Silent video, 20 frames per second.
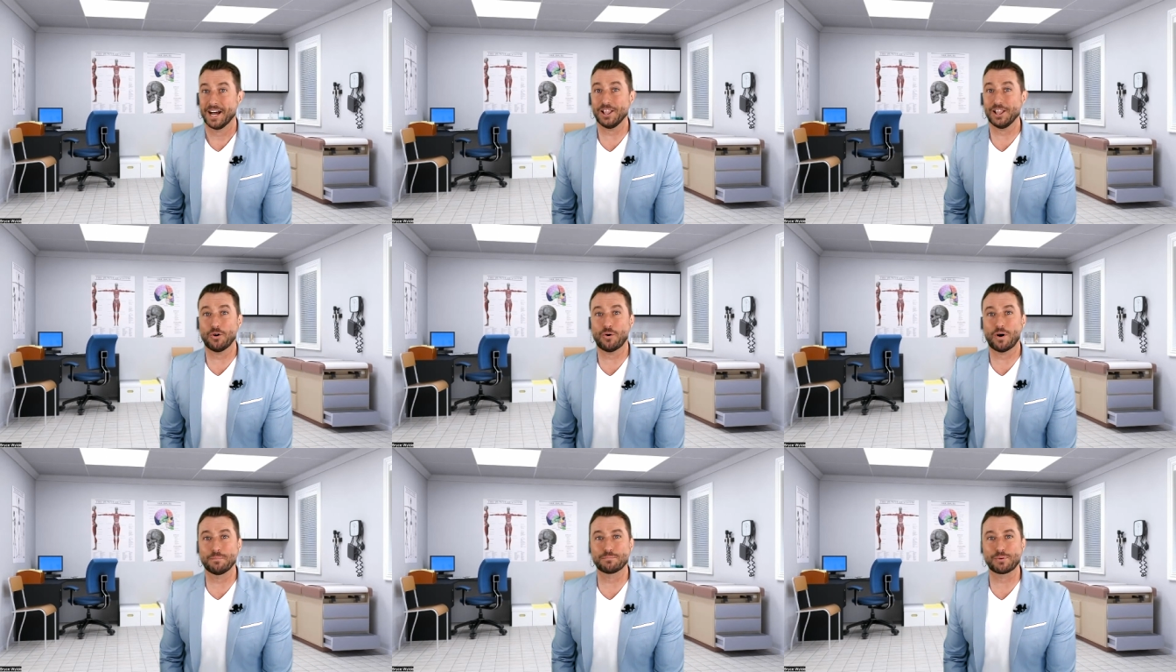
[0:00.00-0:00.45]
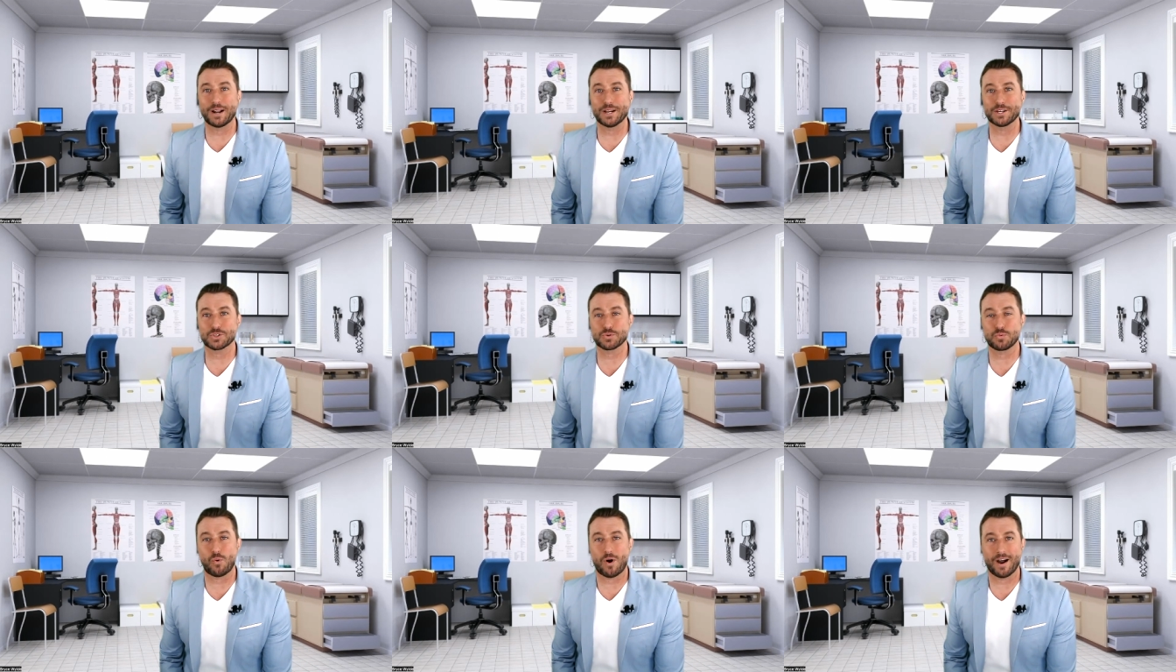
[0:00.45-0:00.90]
Hello, I'm
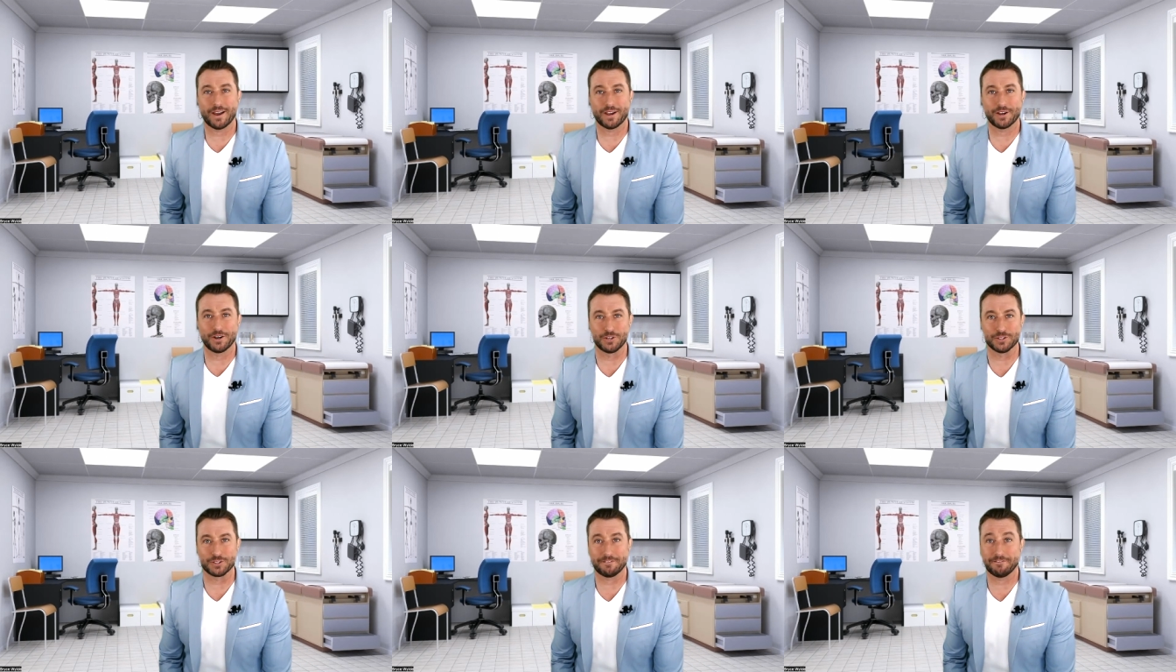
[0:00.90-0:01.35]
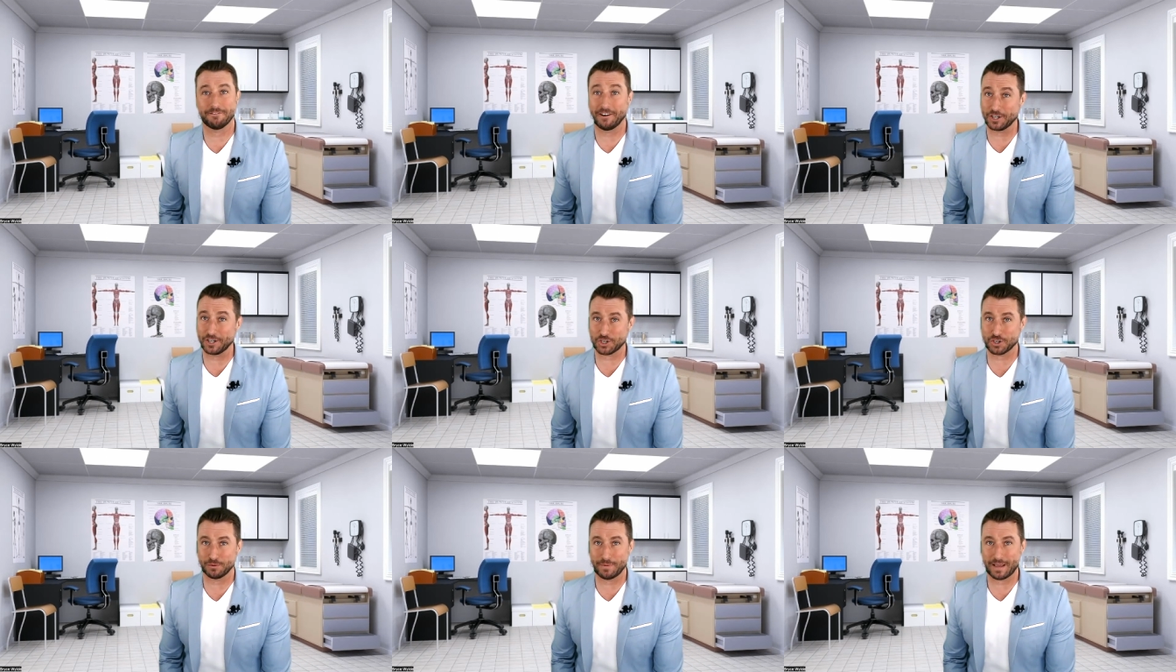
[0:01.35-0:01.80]
Bryce Wylde,
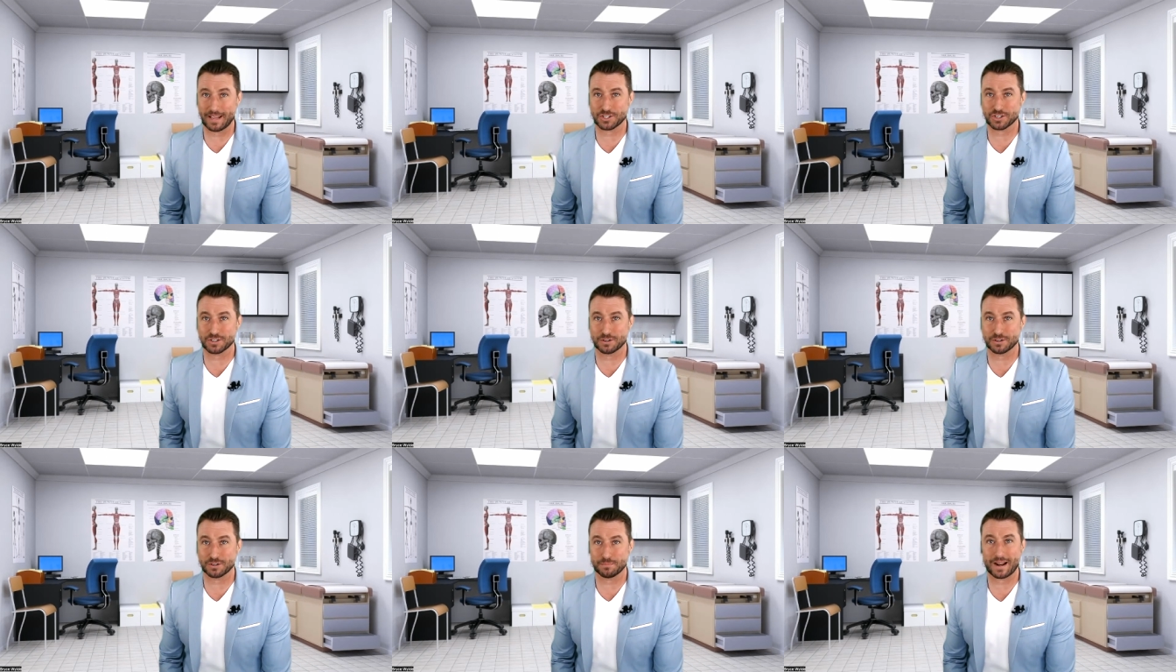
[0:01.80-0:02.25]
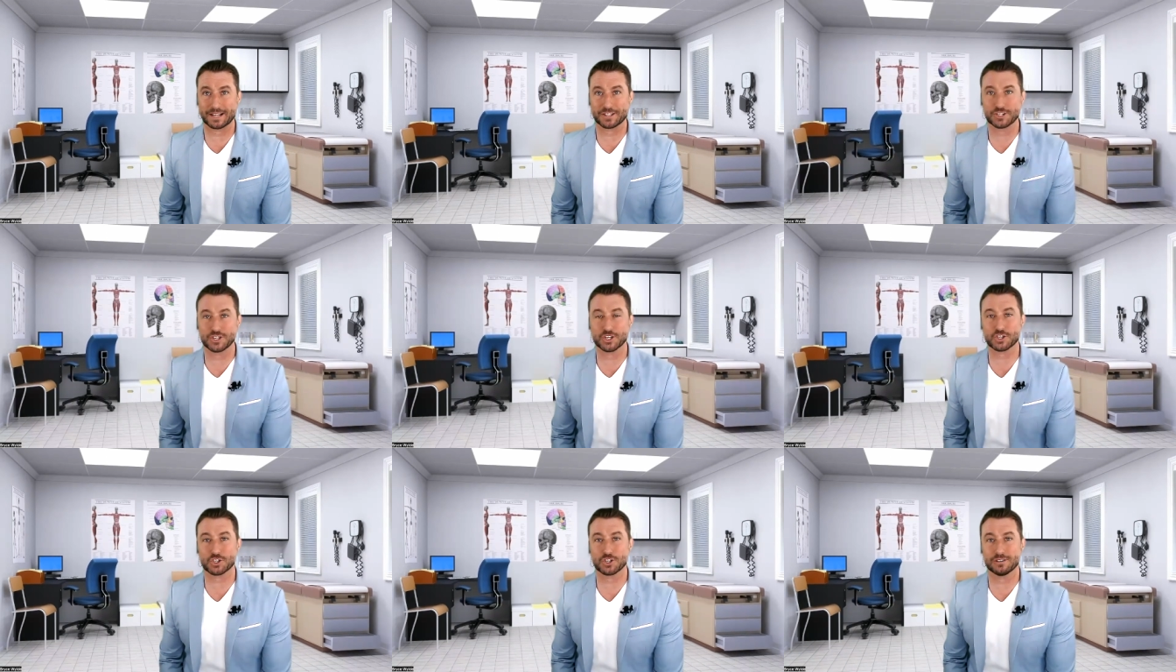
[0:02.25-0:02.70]
functional medicine
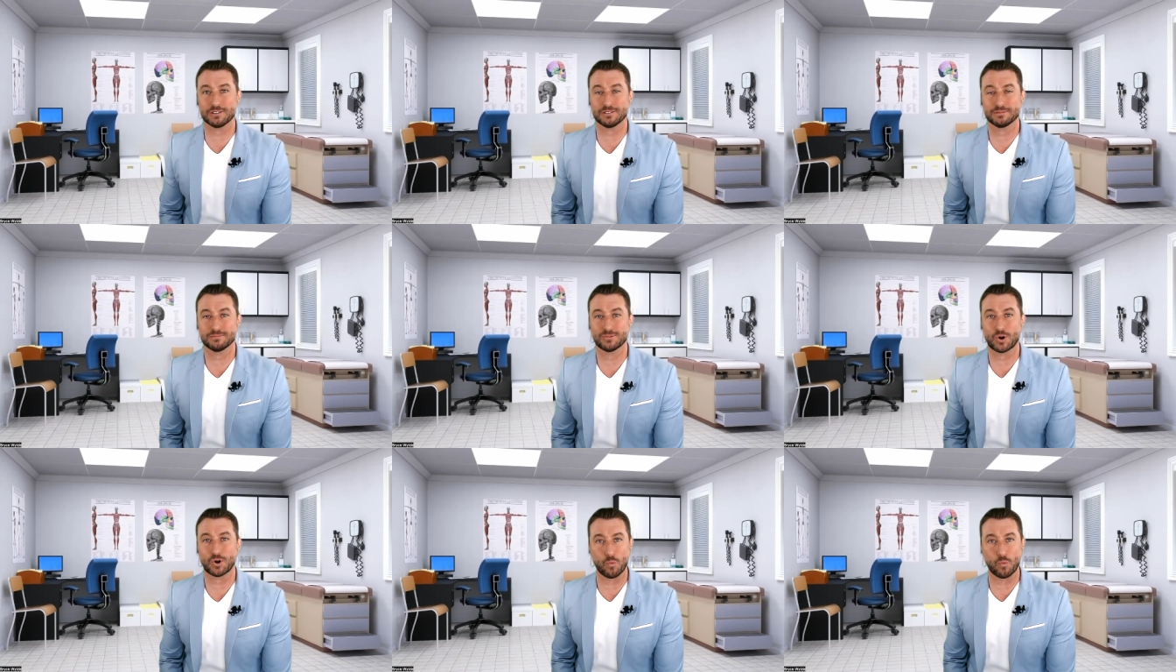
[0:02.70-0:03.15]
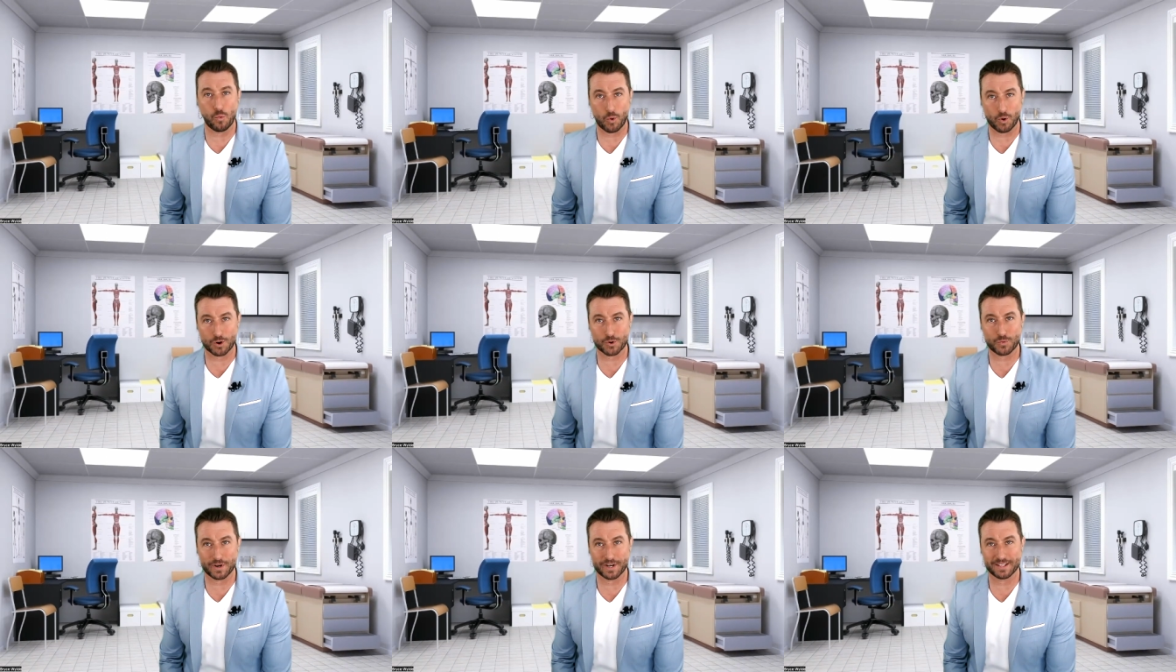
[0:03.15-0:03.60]
practitioner,
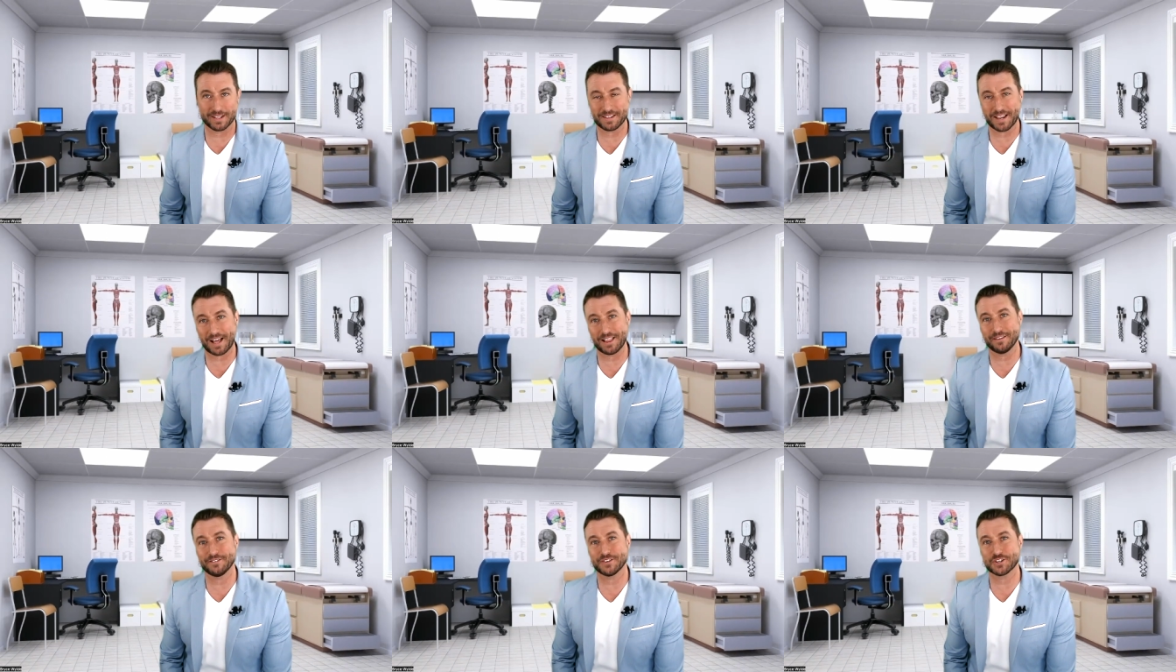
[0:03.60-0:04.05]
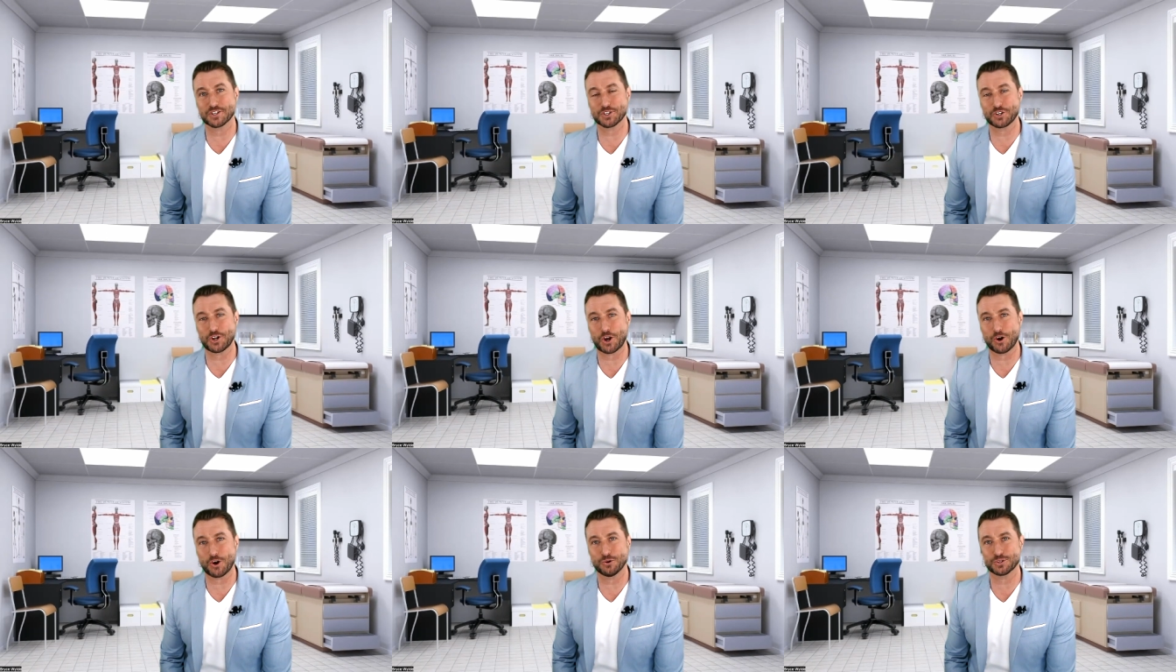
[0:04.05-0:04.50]
award winning
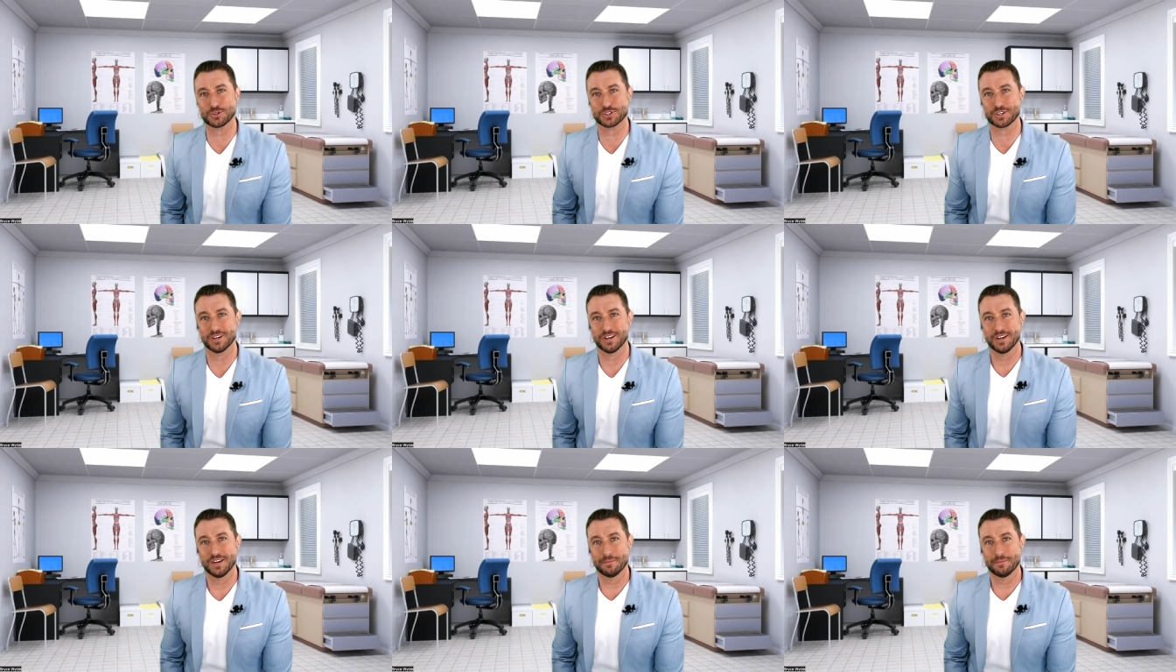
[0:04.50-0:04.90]
television host,